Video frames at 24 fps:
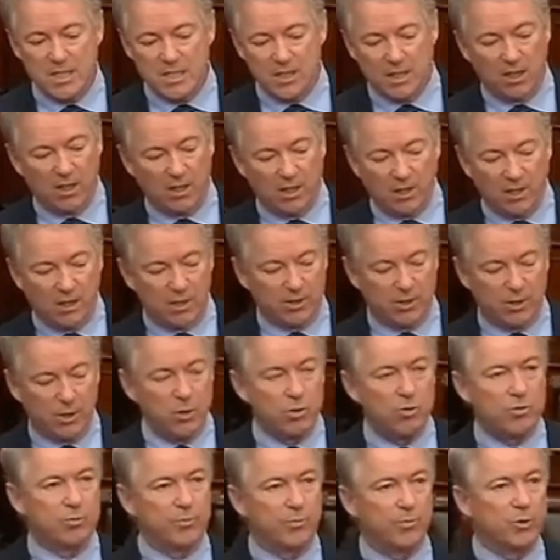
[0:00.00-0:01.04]
a
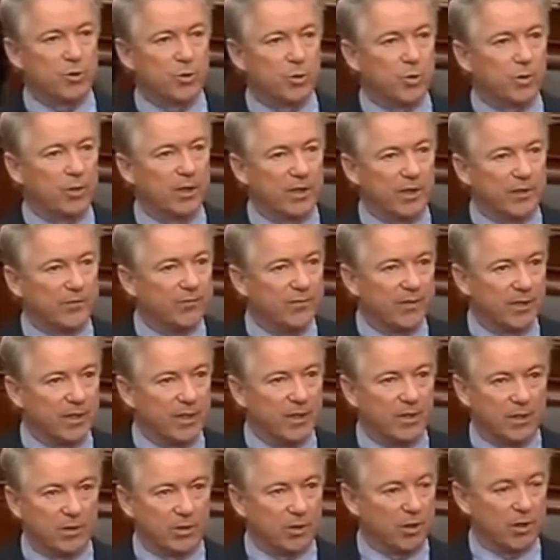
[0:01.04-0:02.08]
huge majority of
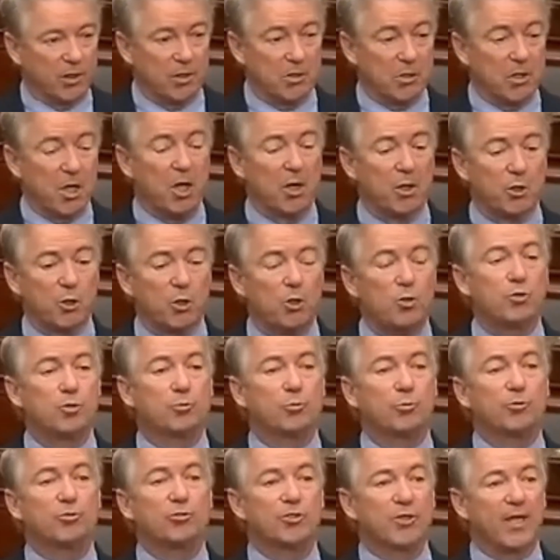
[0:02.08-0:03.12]
a huge
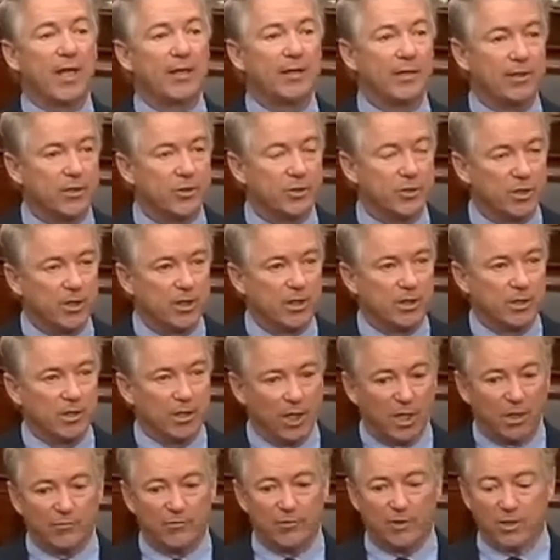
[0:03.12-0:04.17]
percentage
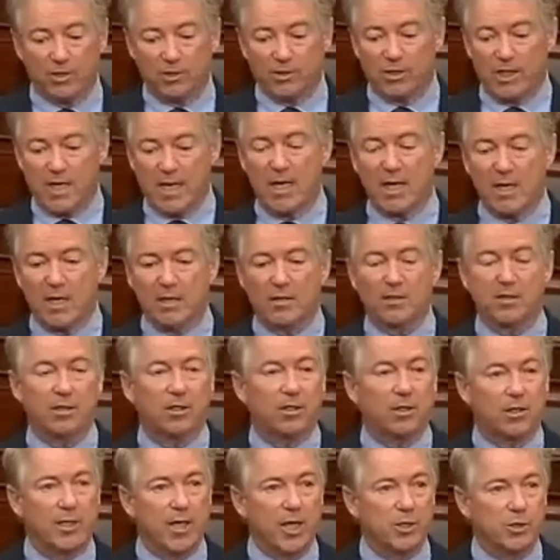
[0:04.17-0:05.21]
of the land in
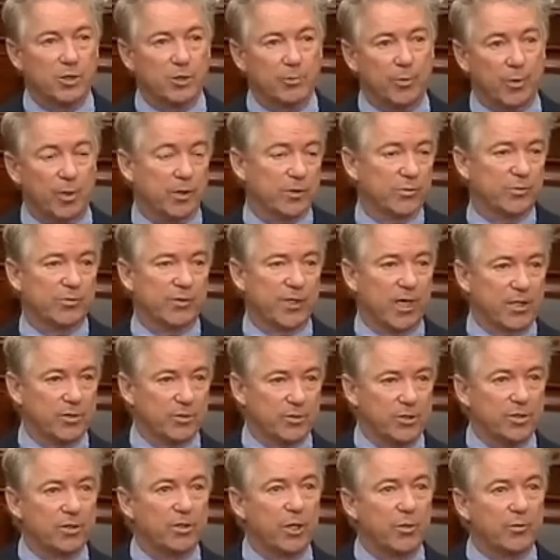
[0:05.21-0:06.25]
our national parks was
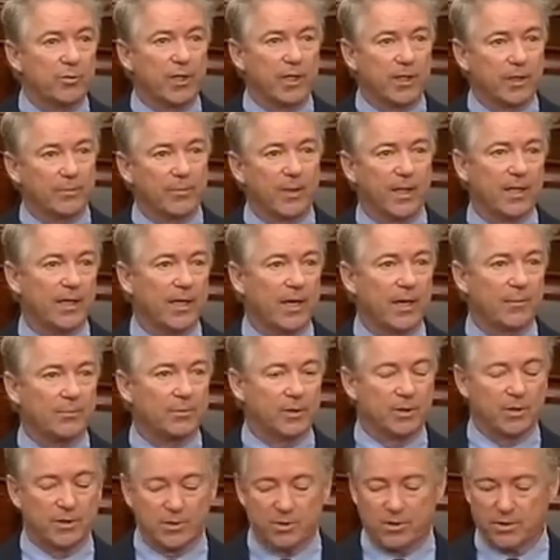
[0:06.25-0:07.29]
actually donated by
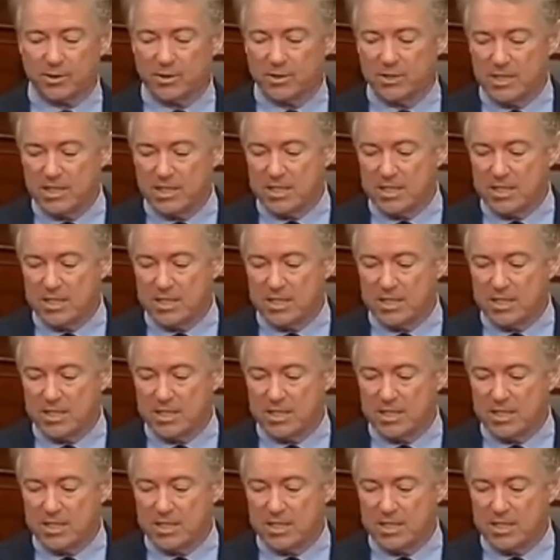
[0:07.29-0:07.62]
capitalists.